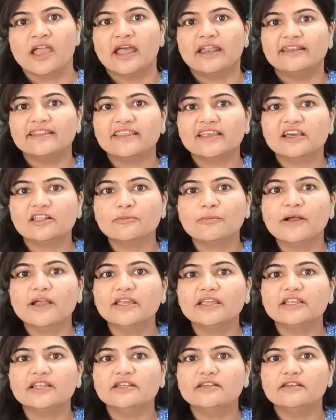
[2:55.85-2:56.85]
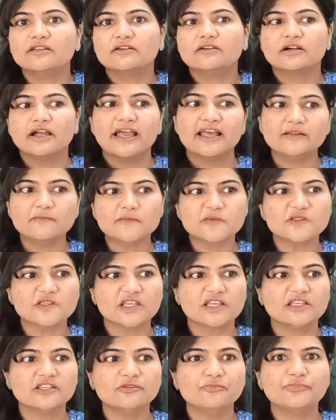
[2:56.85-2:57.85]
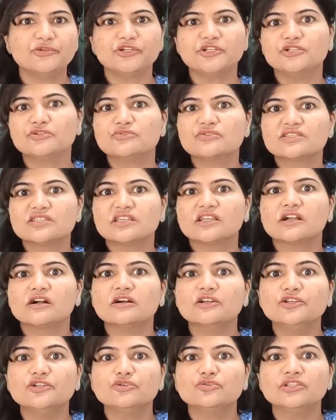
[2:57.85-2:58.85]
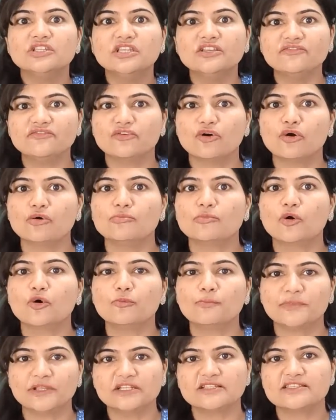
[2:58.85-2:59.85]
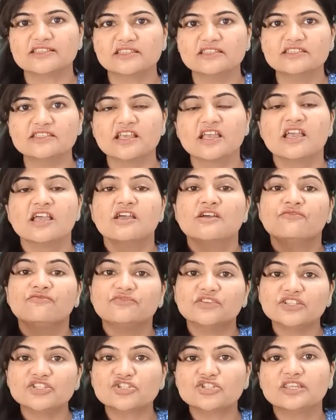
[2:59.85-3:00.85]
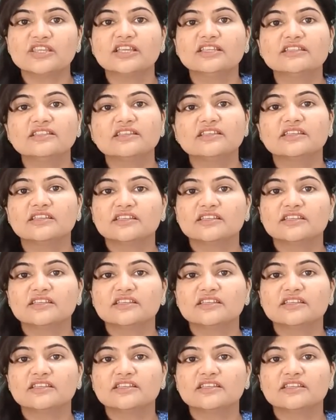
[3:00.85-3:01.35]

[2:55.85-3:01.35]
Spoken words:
and thereby it helps in producing a uniform opalescence, which then